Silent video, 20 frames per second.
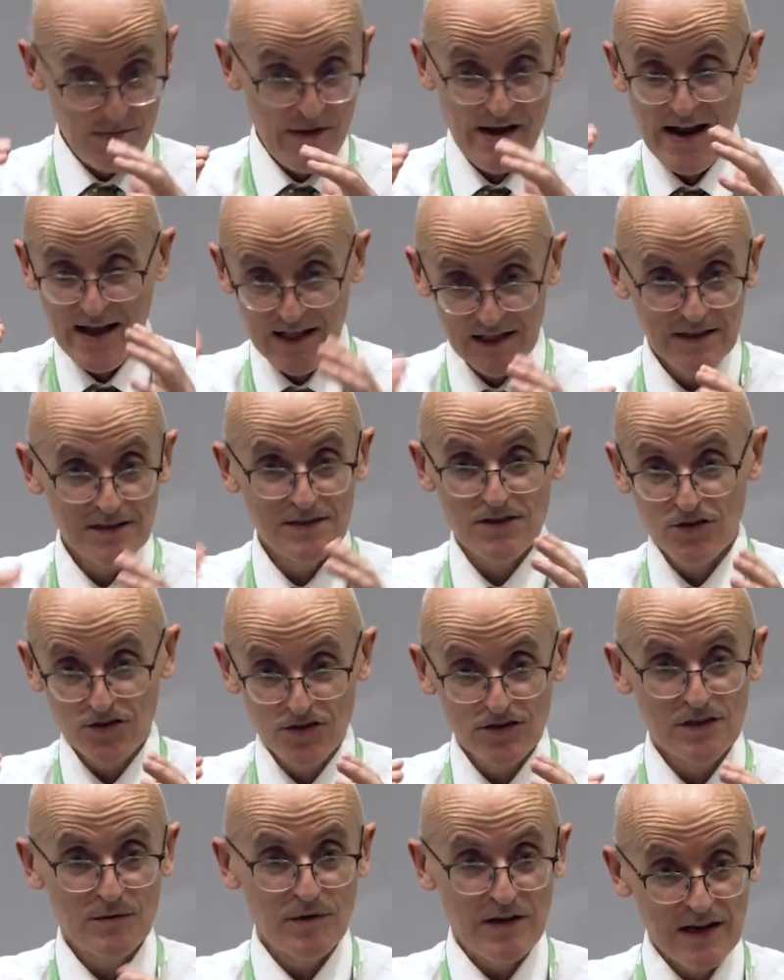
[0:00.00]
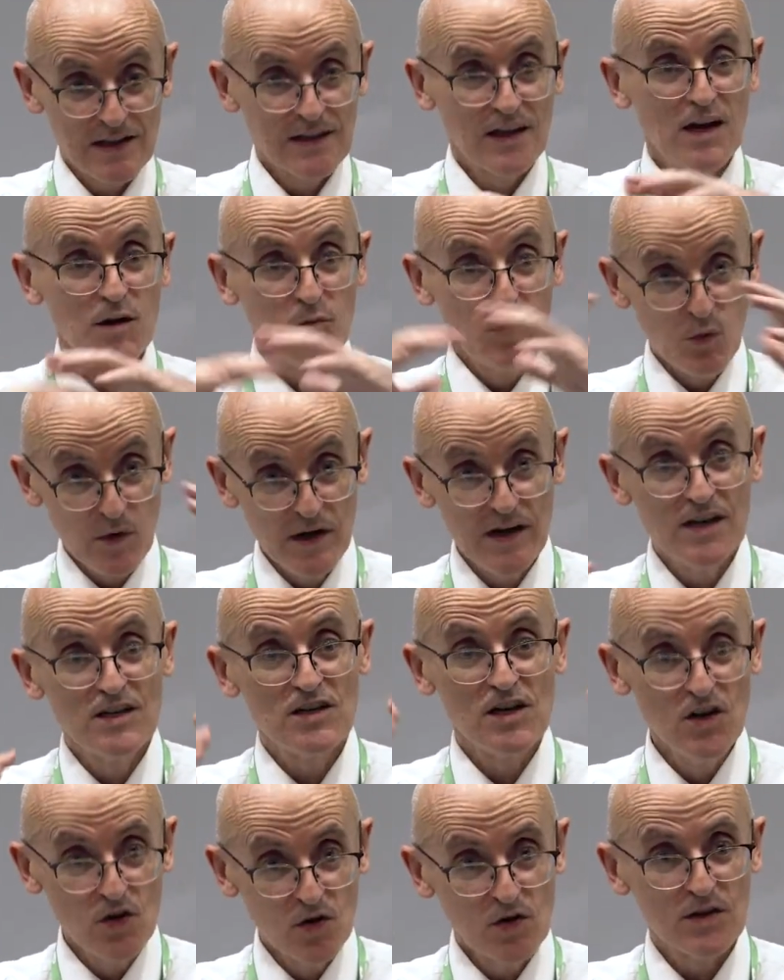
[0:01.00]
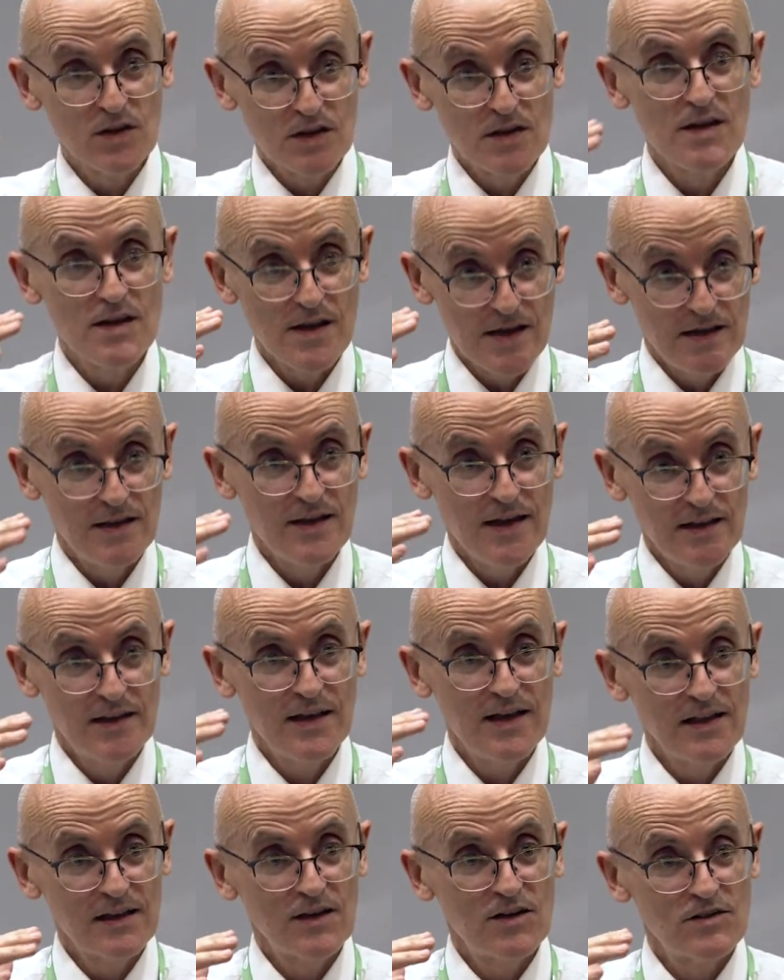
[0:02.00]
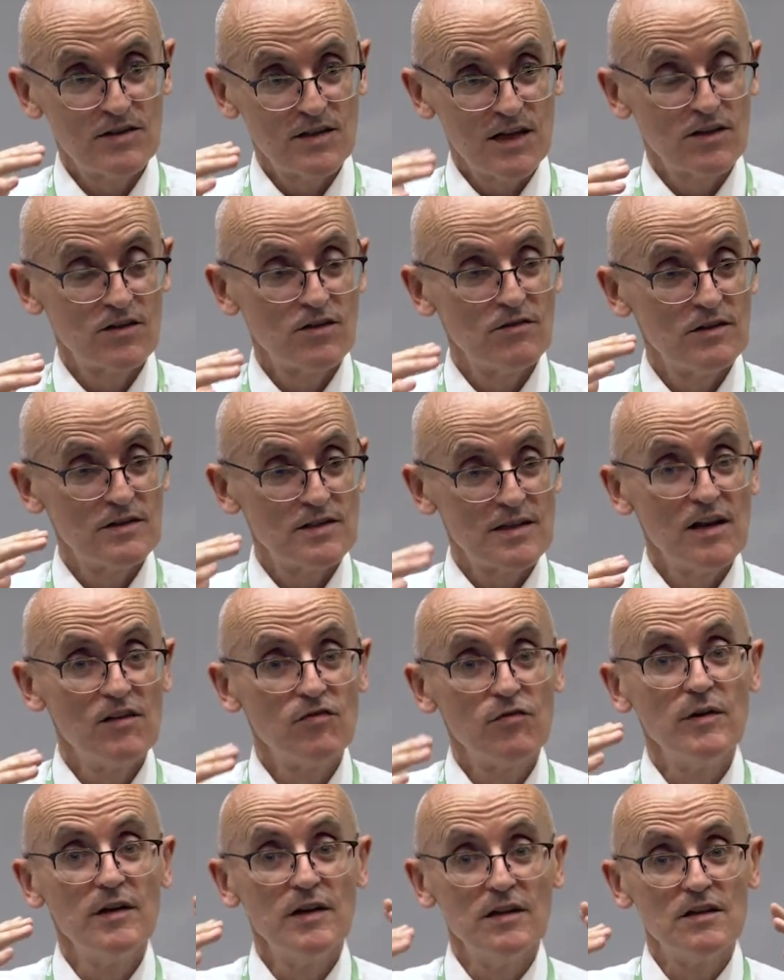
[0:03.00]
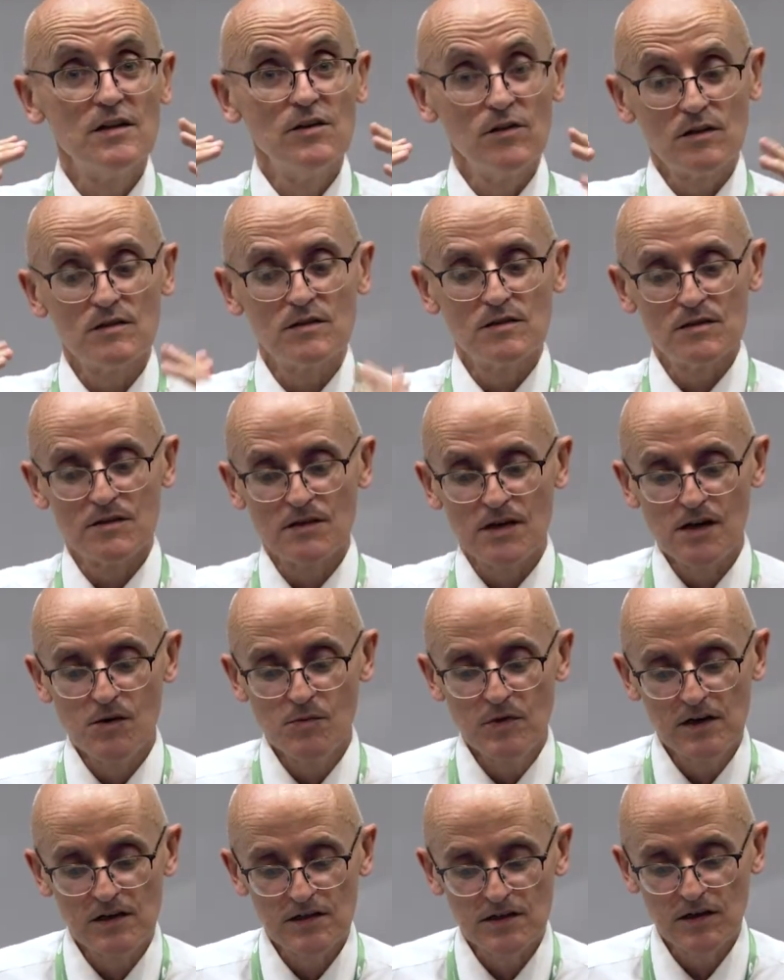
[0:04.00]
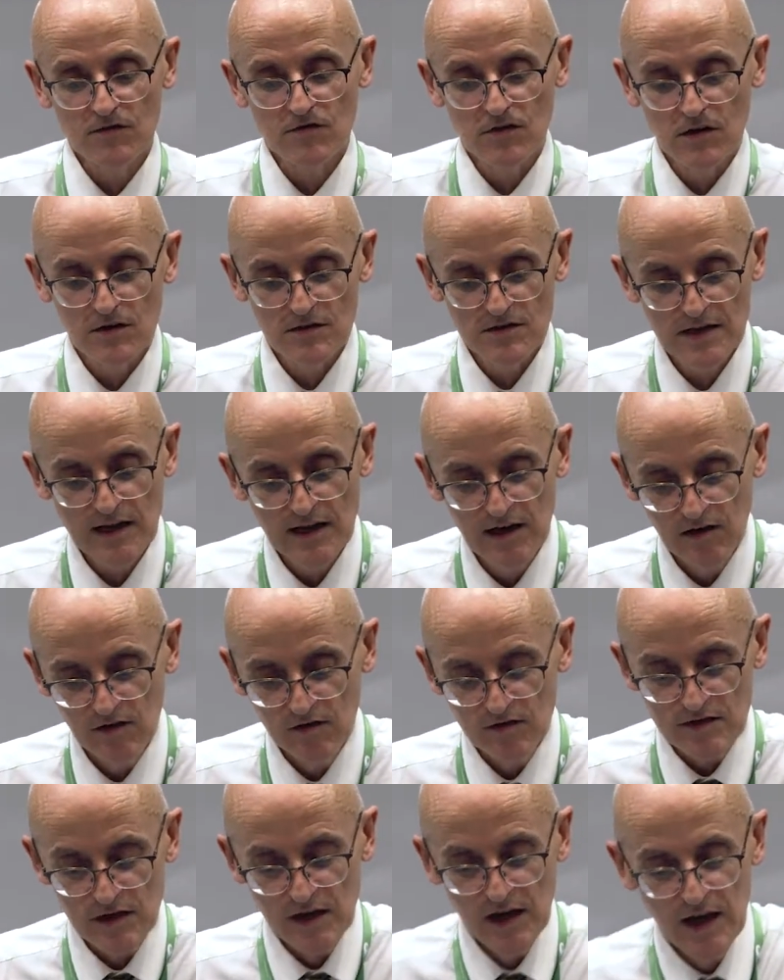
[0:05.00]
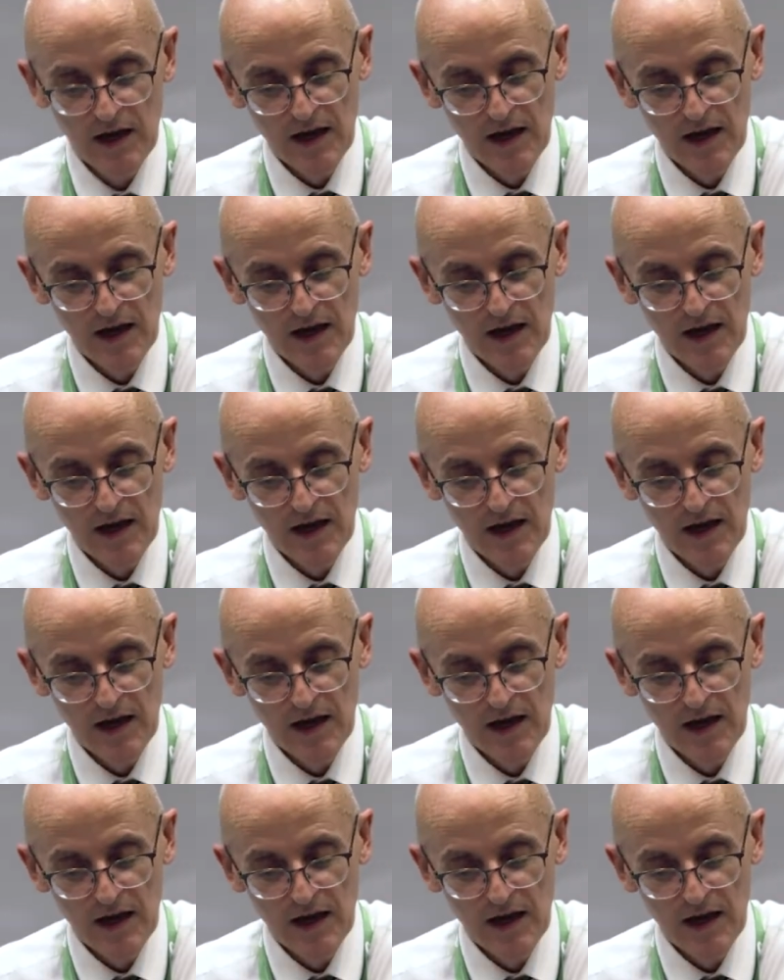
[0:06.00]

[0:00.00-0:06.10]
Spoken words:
Health is not just about healthcare, but we need to look at in the healthcare sector itself. We need to look at sustainability for ourselves.